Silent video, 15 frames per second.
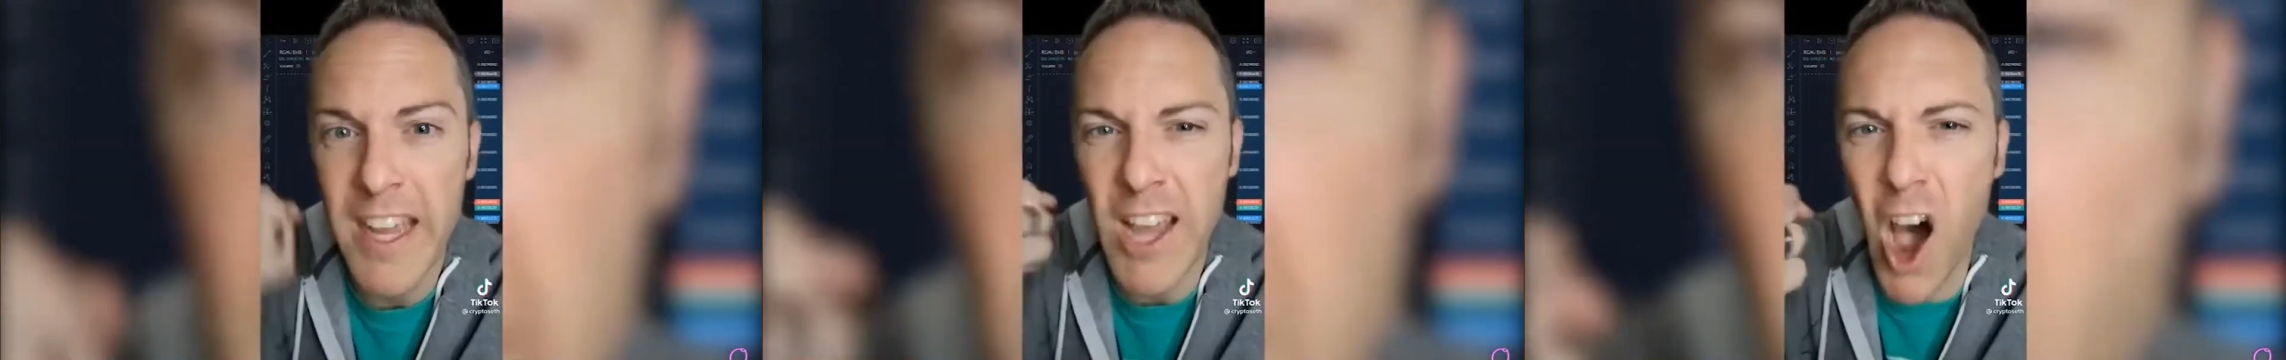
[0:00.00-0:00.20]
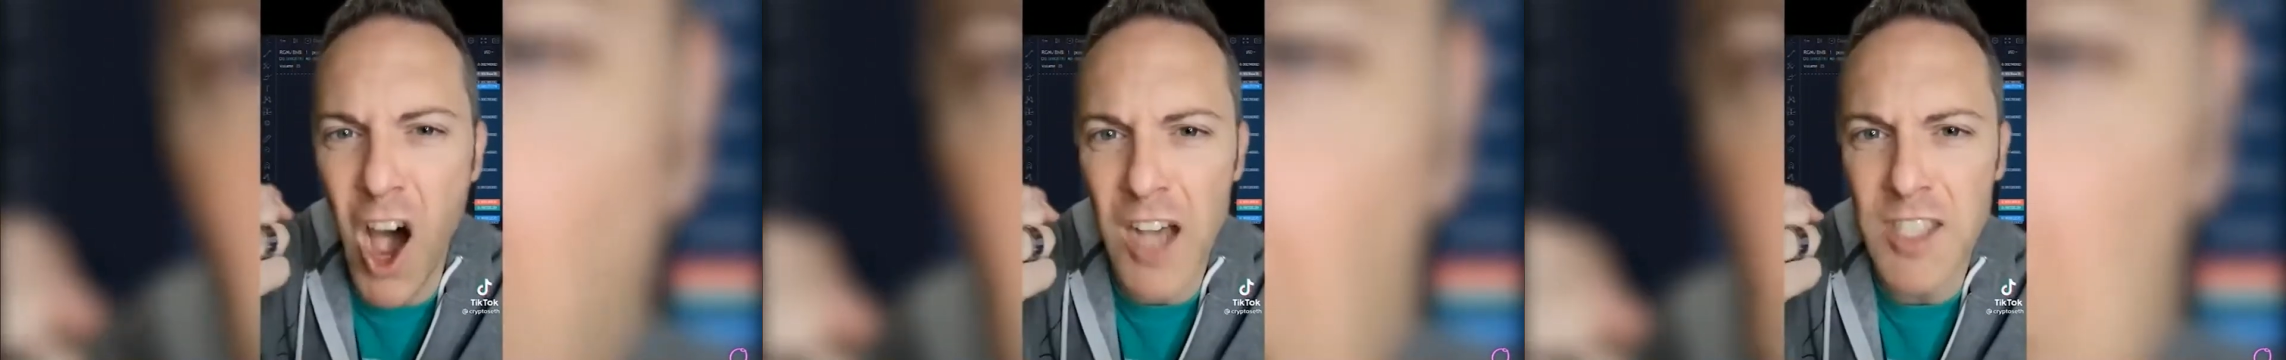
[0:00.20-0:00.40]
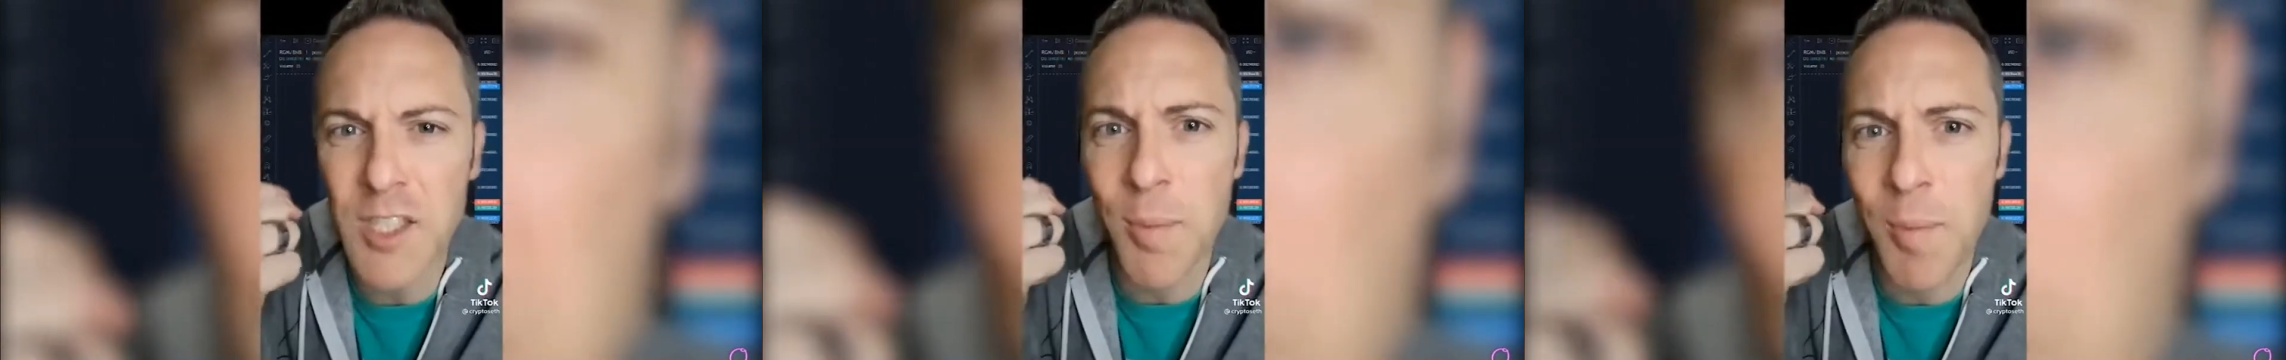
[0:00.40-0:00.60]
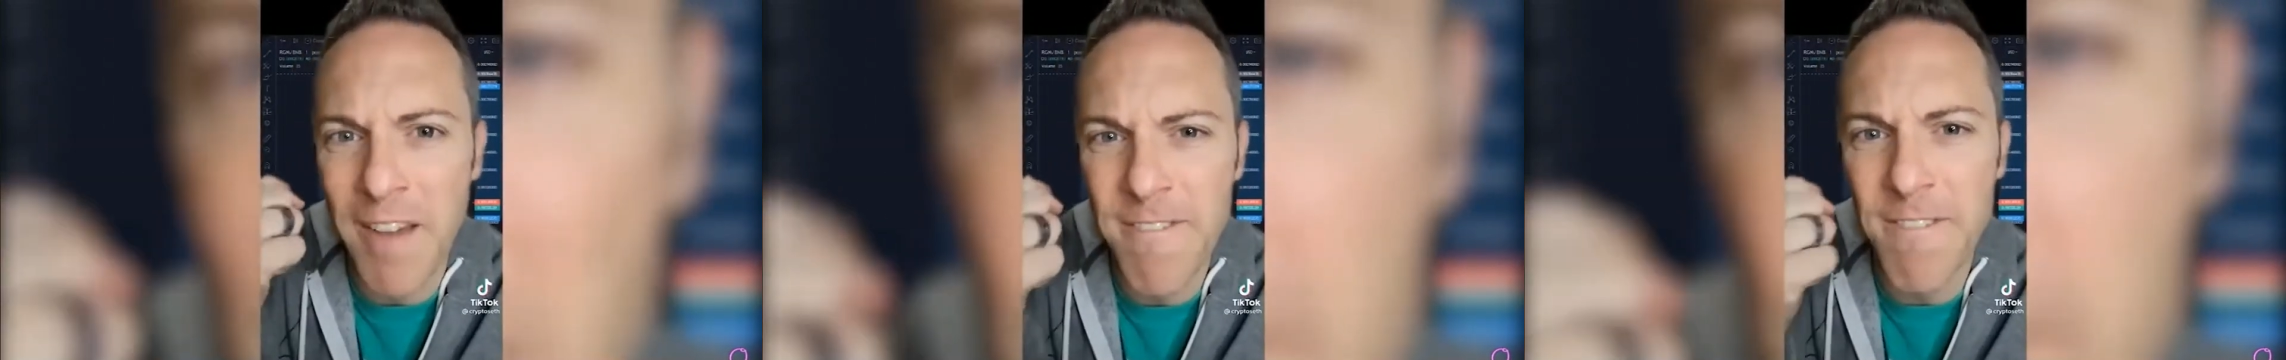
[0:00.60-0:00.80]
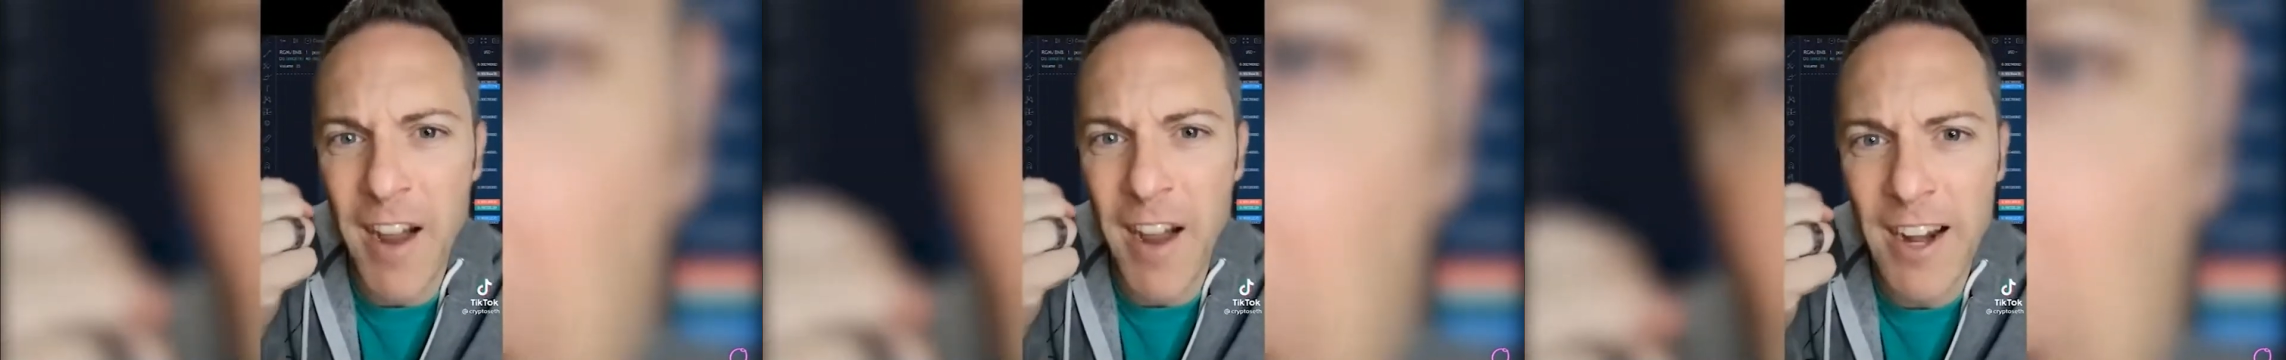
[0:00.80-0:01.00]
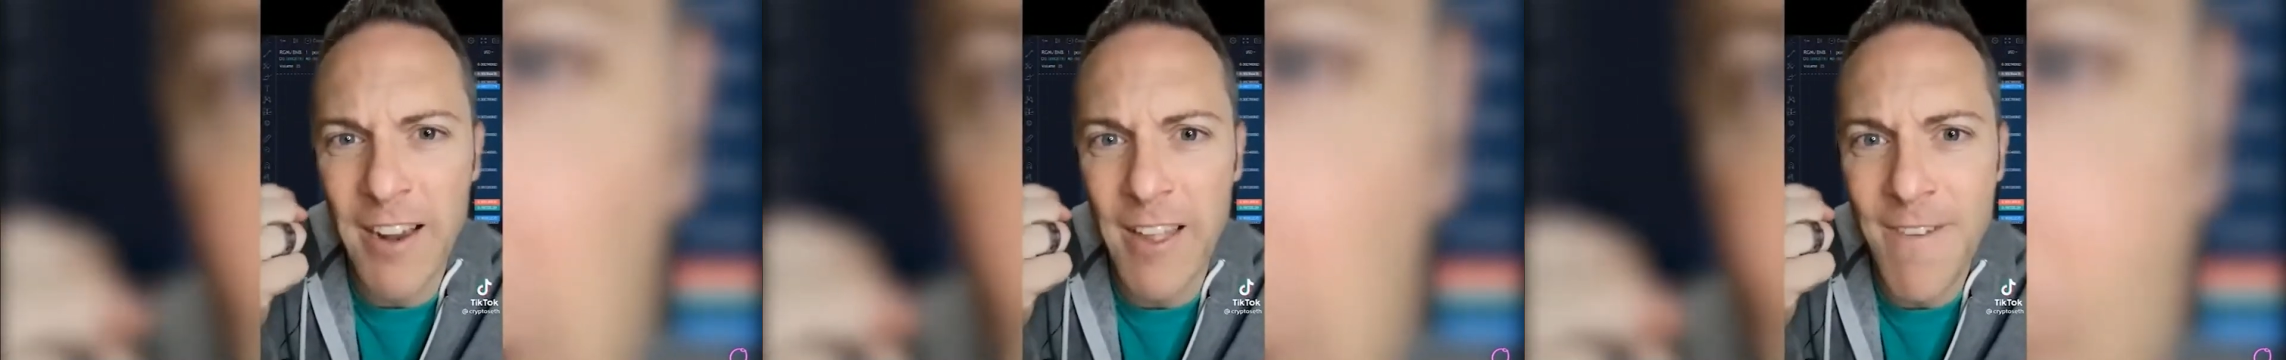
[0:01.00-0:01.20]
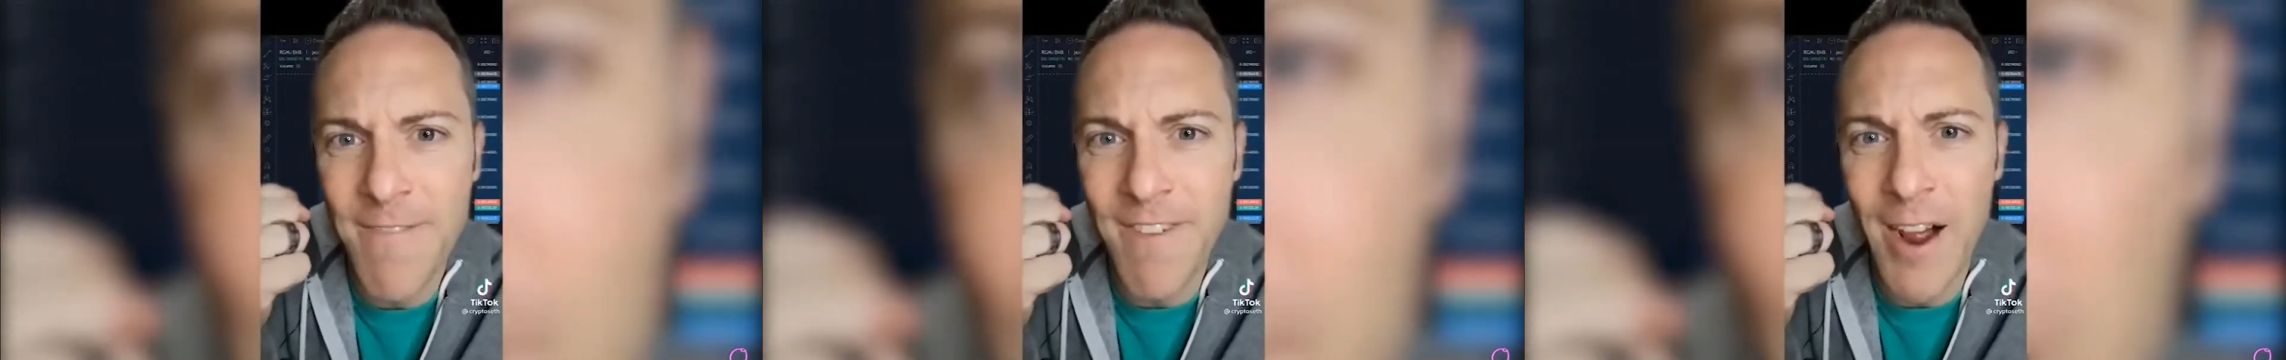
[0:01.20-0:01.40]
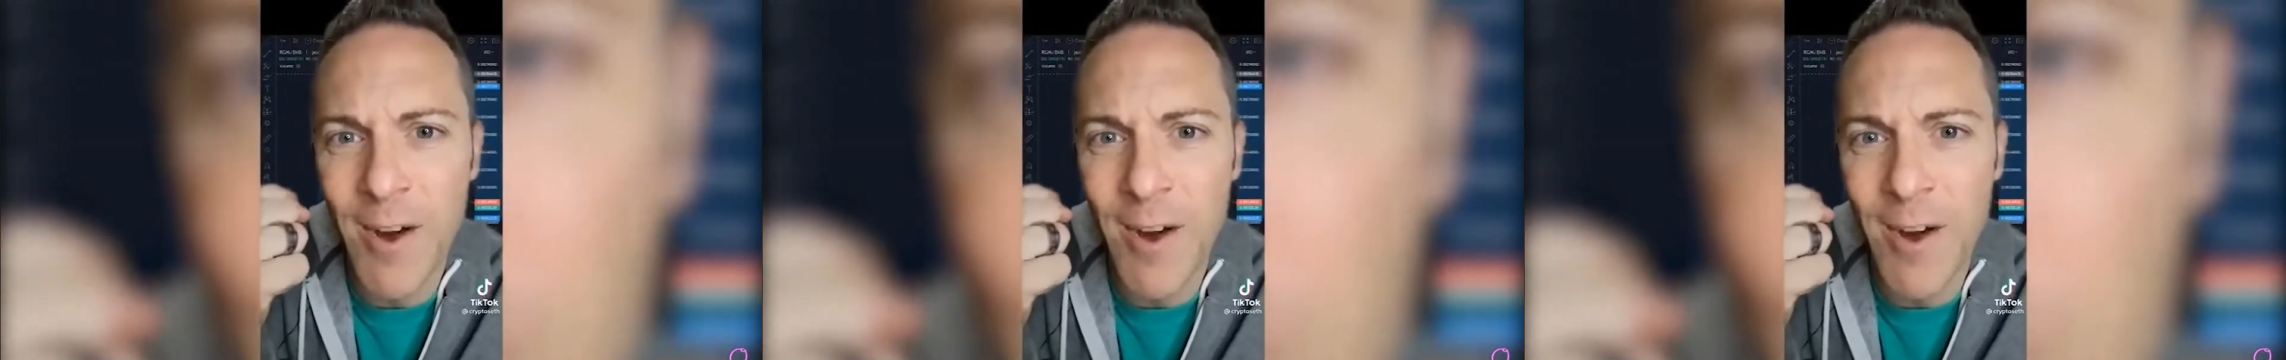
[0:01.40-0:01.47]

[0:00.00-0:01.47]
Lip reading: awesome, I finally found